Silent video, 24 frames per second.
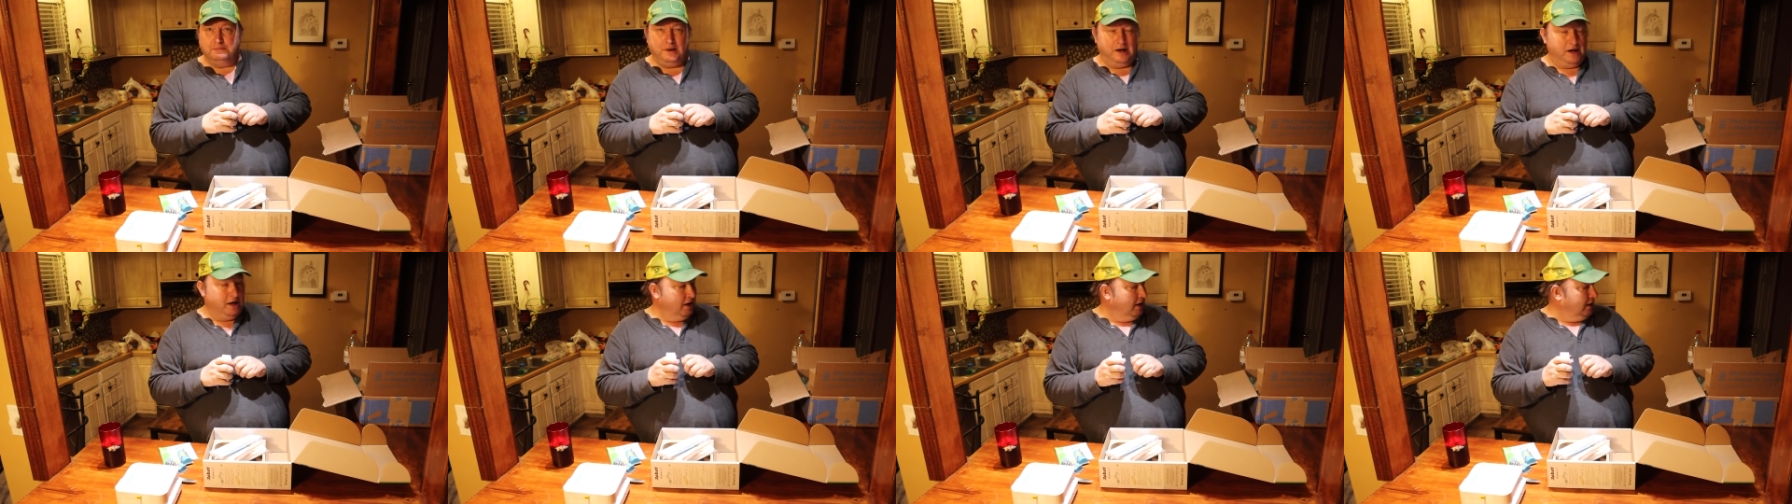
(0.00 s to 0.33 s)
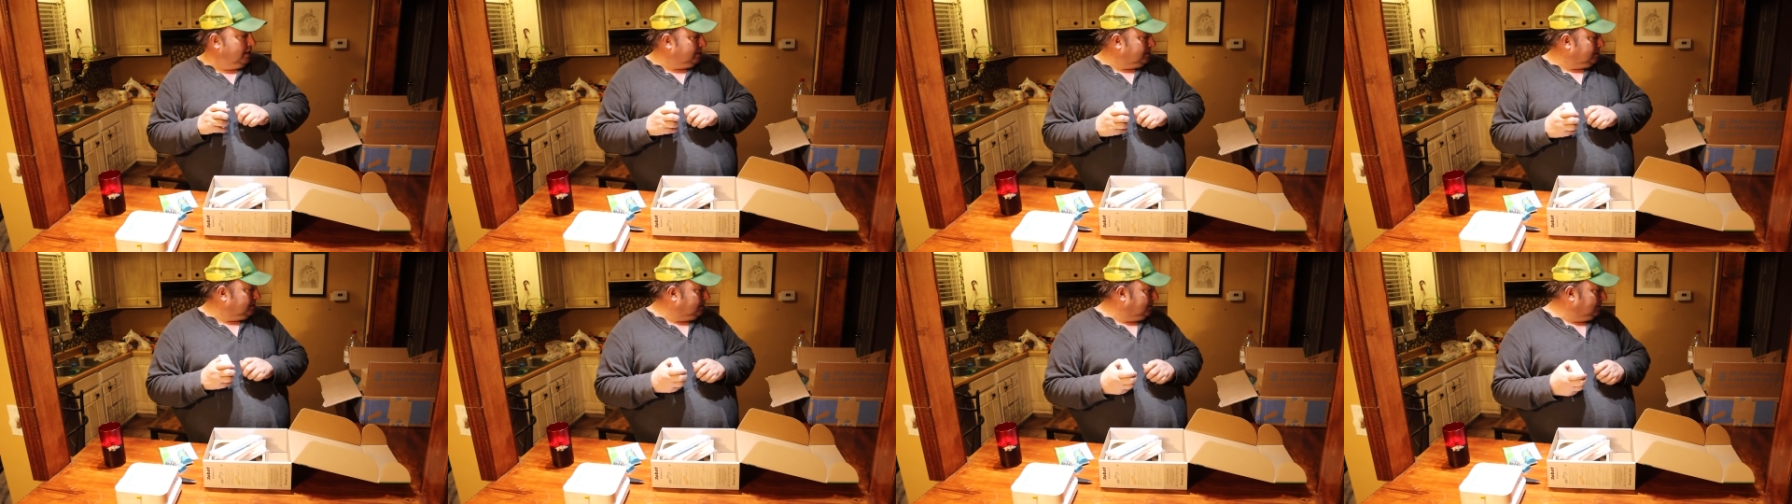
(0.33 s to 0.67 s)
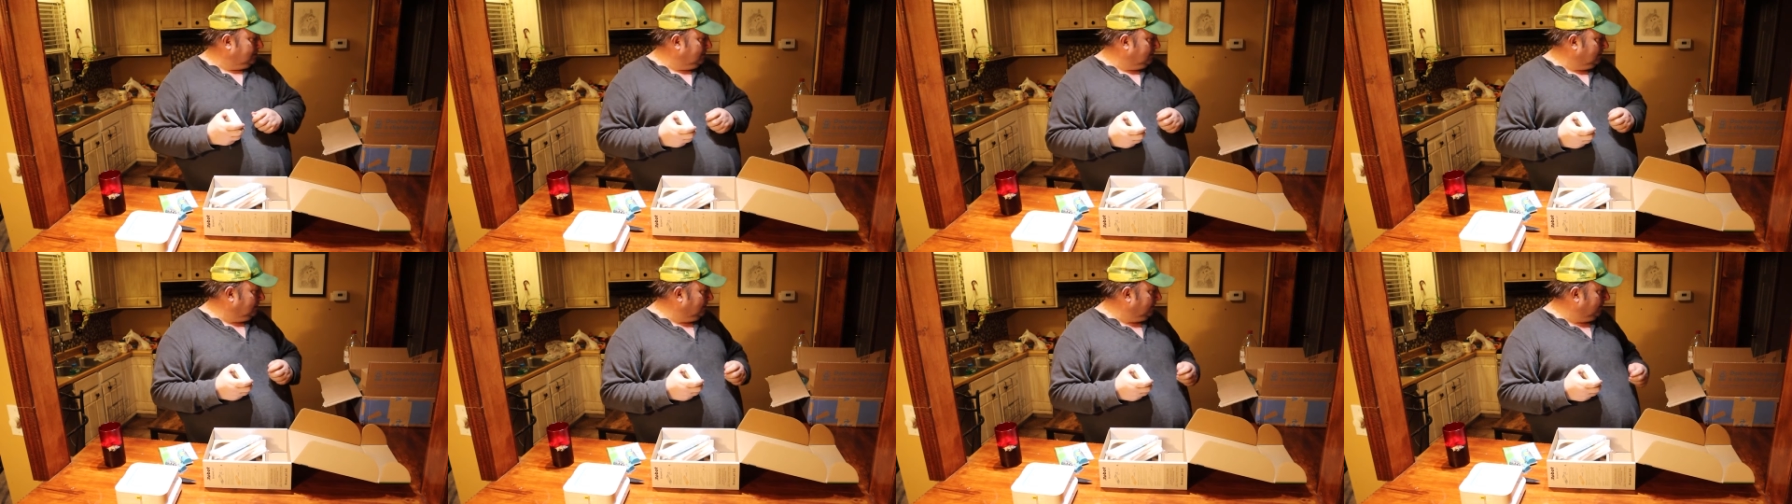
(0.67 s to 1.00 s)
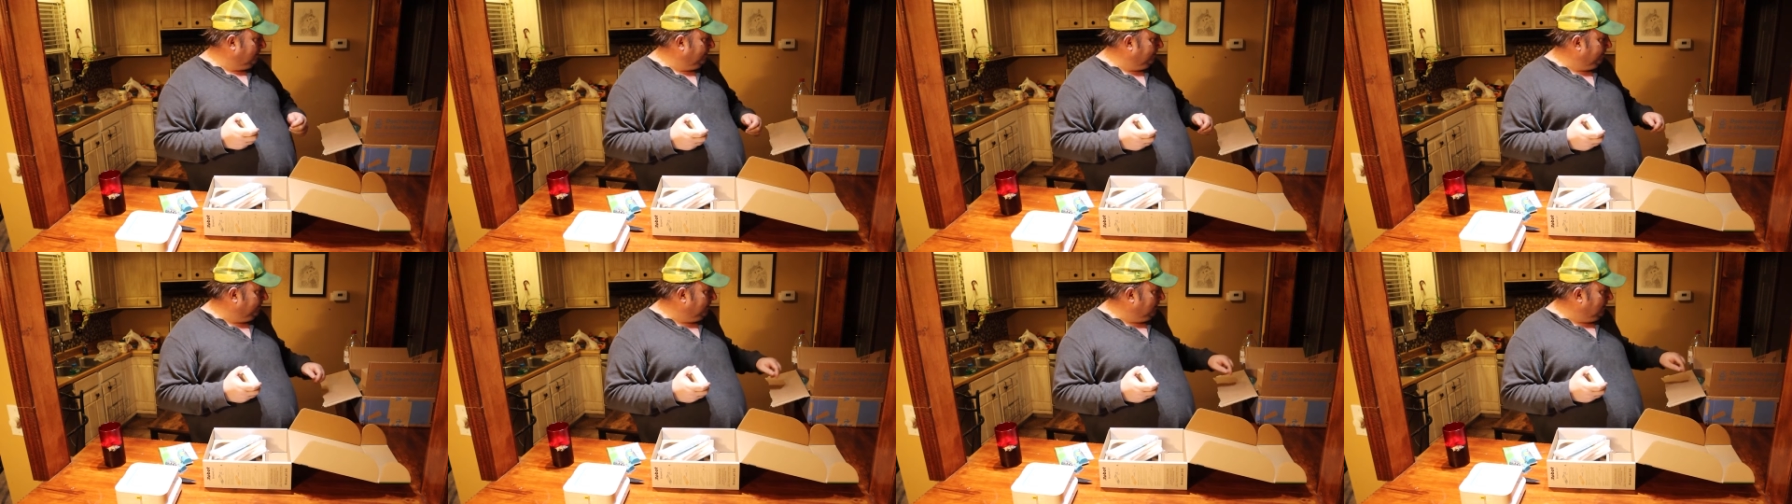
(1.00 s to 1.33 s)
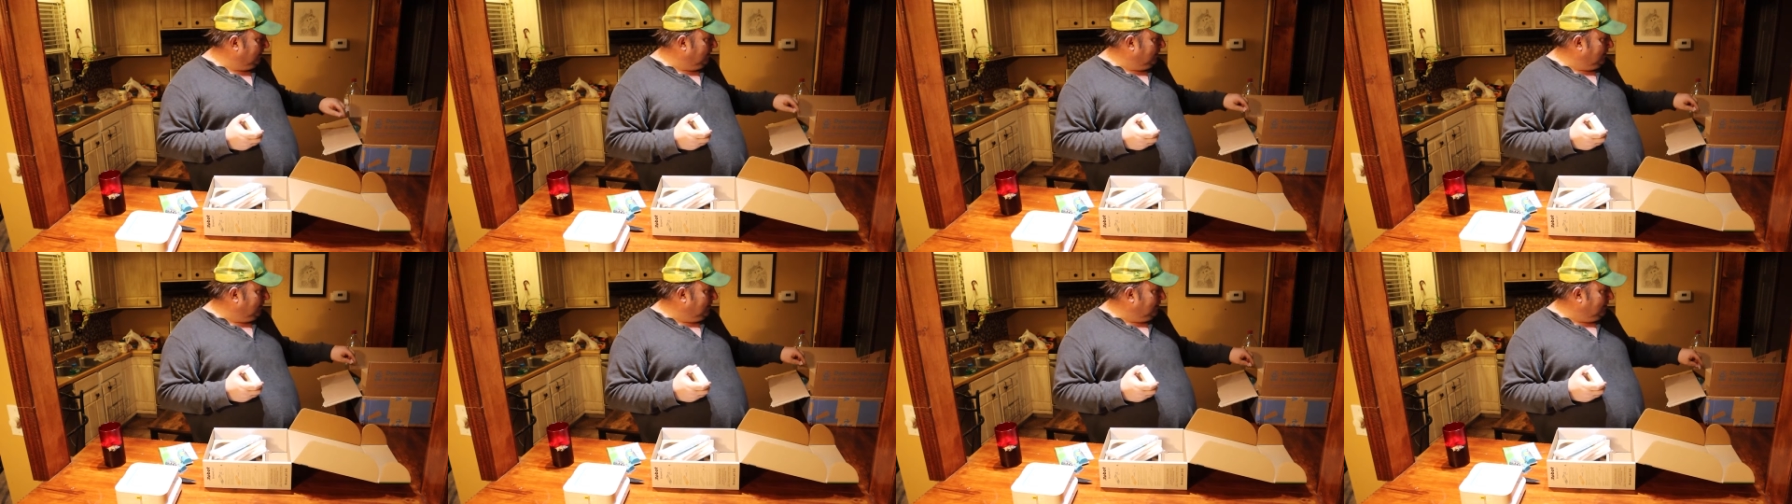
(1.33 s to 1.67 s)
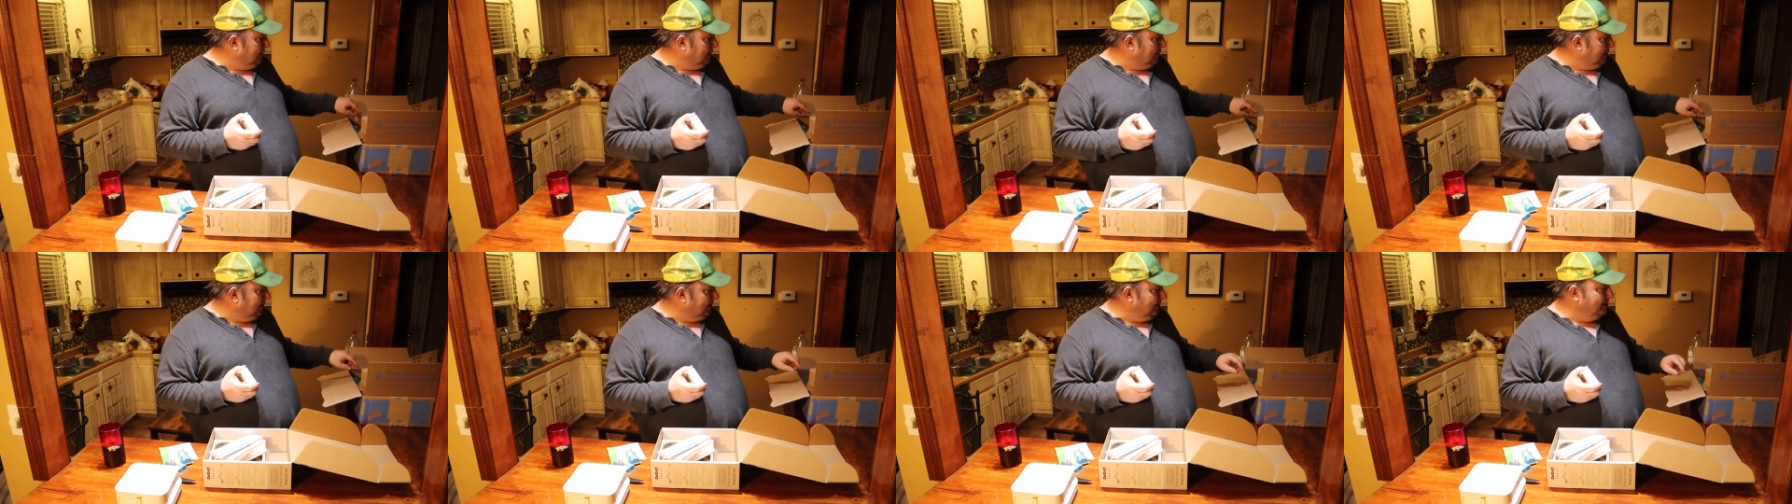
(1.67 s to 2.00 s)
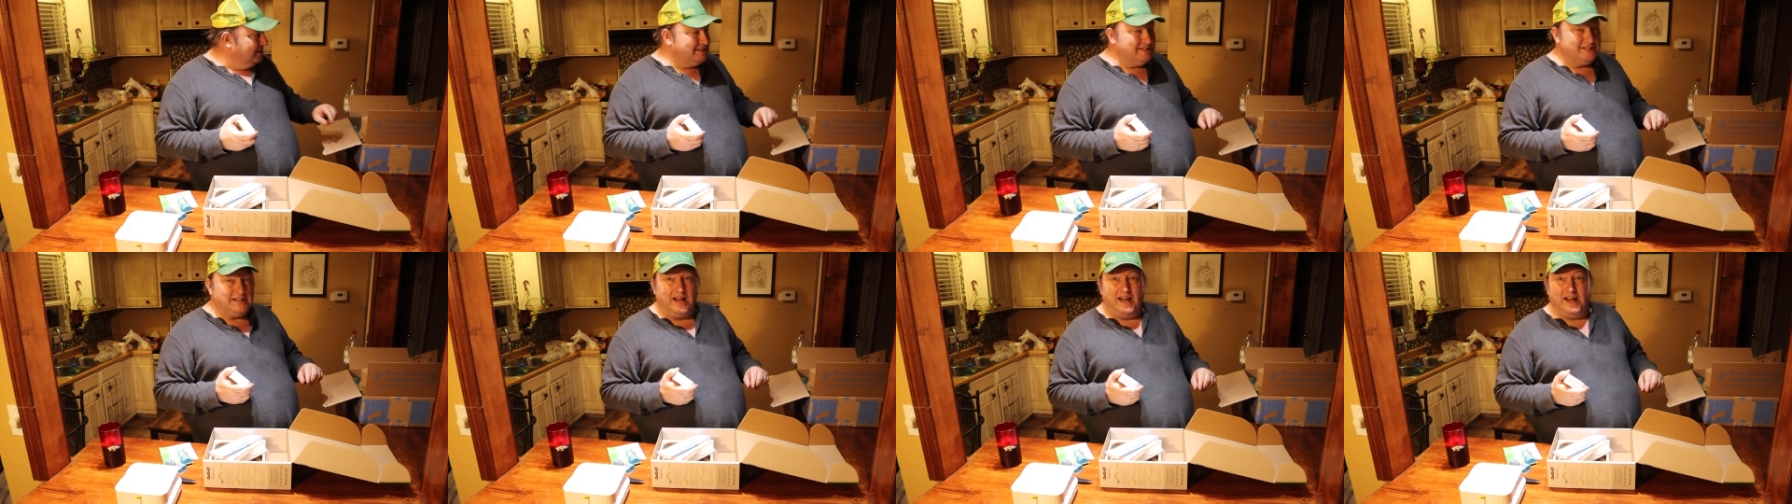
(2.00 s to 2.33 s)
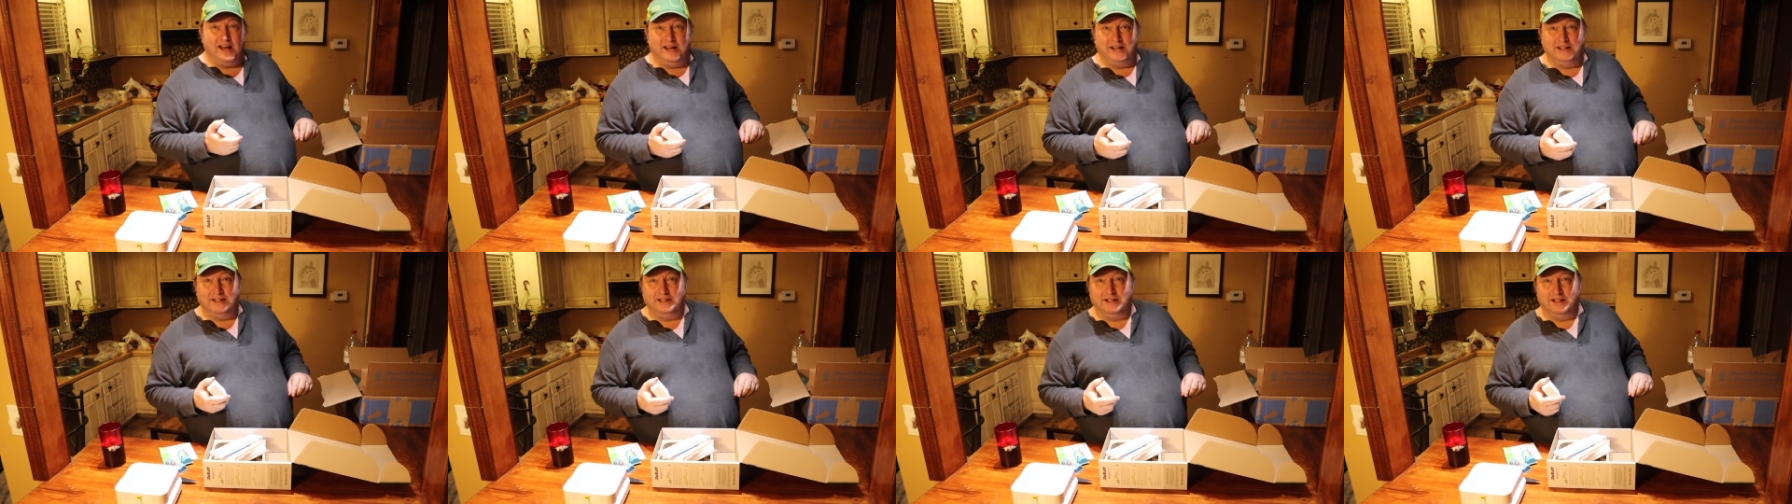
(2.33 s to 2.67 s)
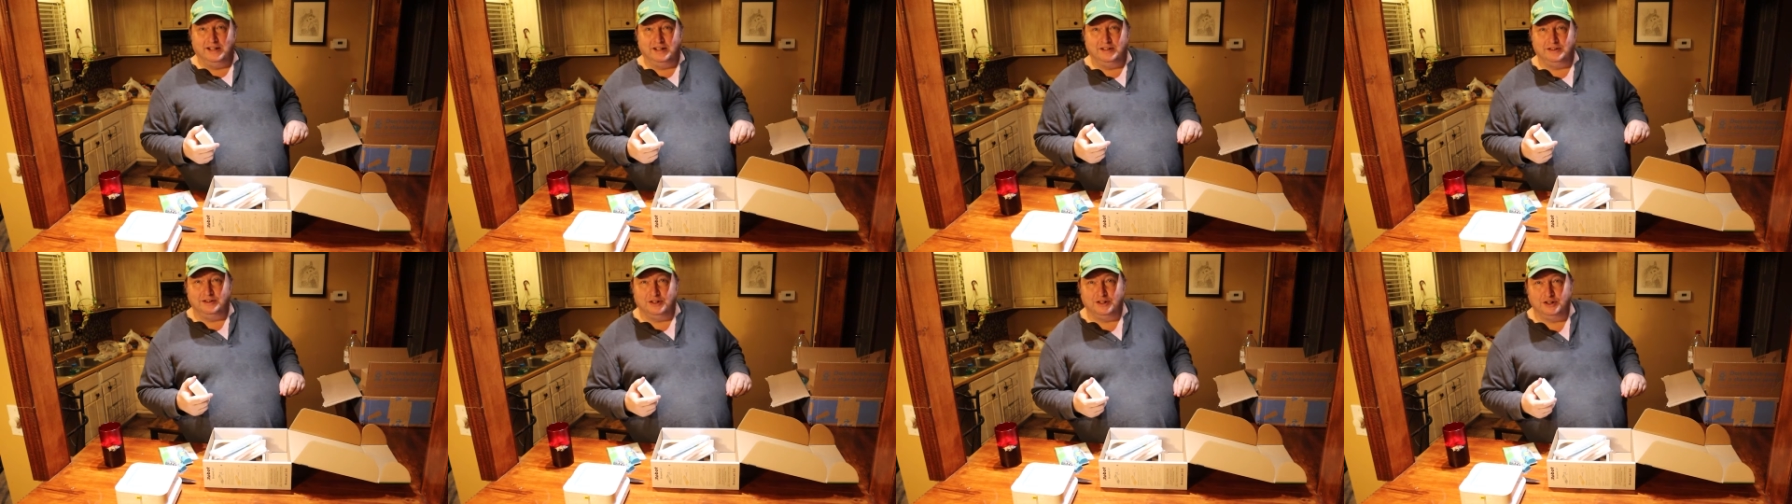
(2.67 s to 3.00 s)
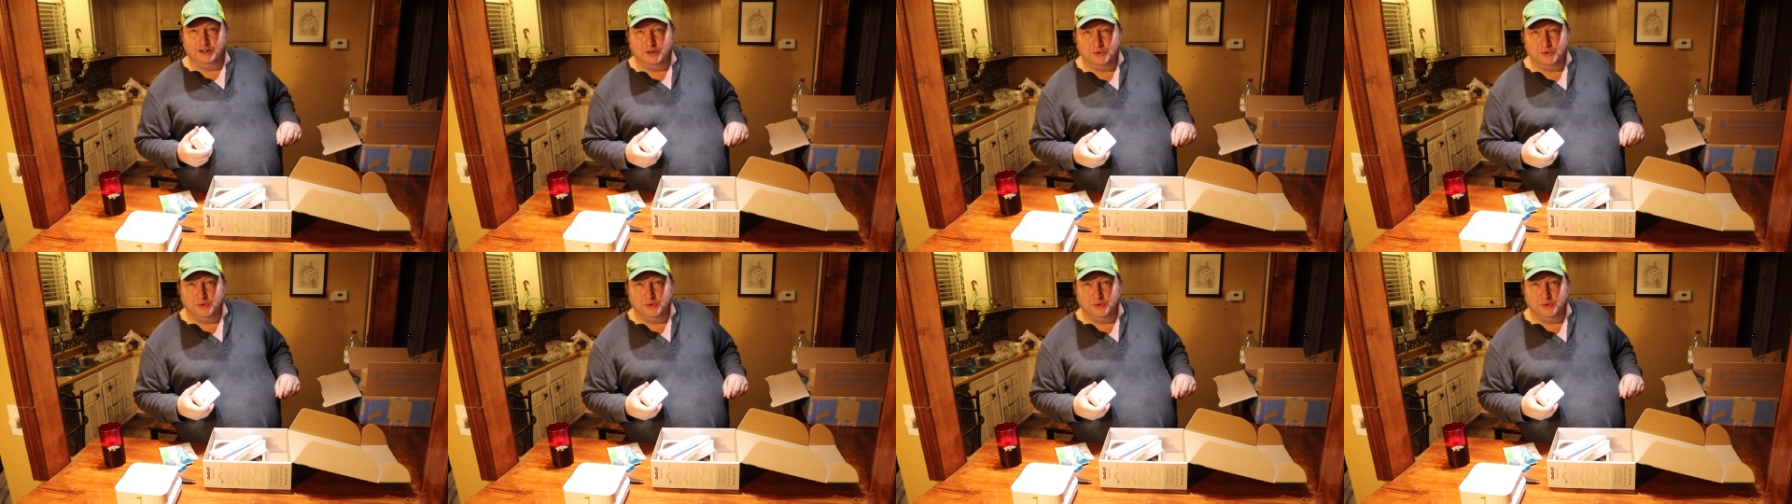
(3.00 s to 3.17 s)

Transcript: box, designed in the